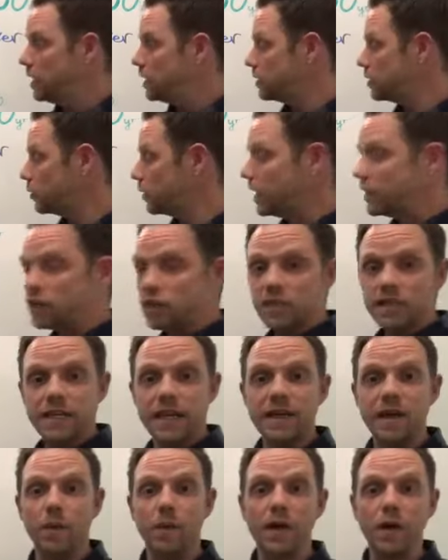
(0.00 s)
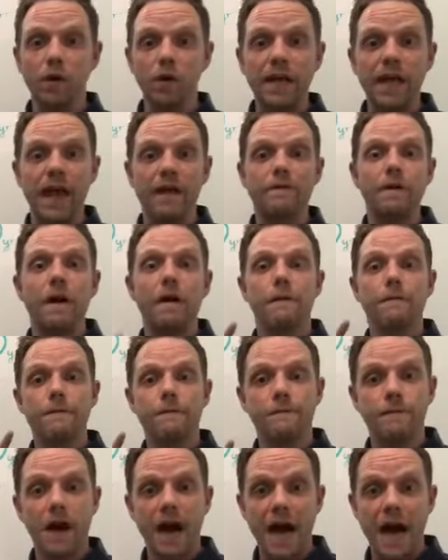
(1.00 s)
So let's just say that we only have
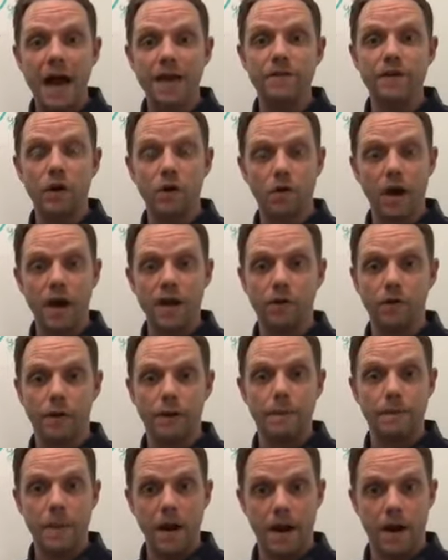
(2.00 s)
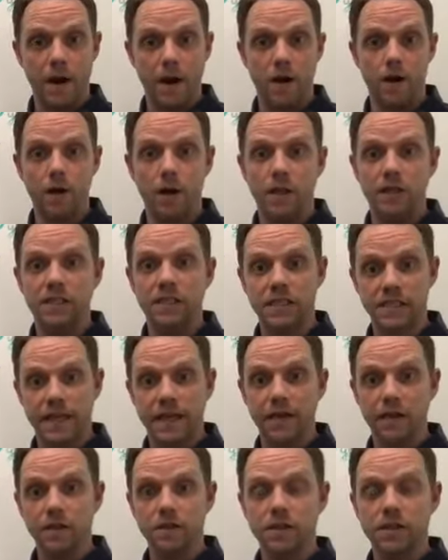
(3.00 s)
5 credit repair
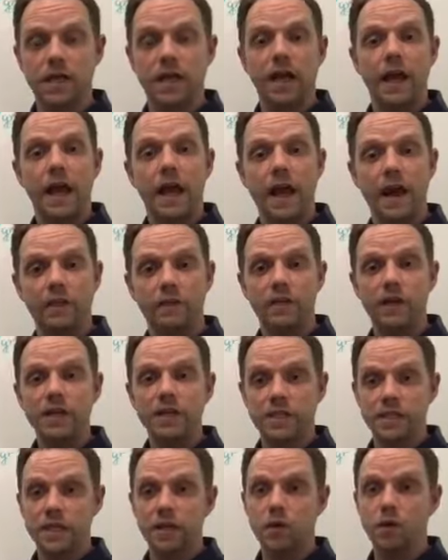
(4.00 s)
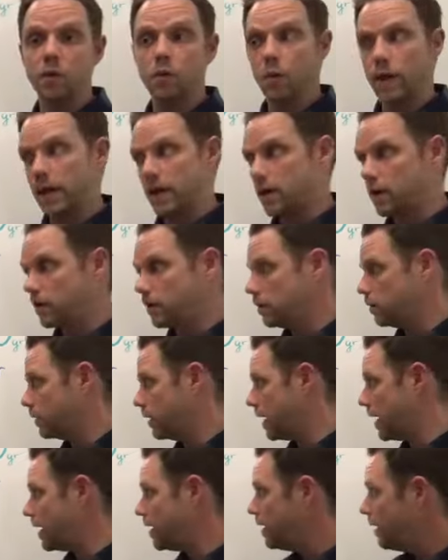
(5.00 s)
sales every single week,
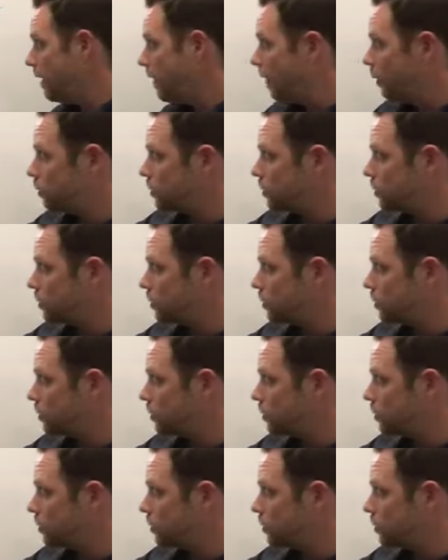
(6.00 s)
okay?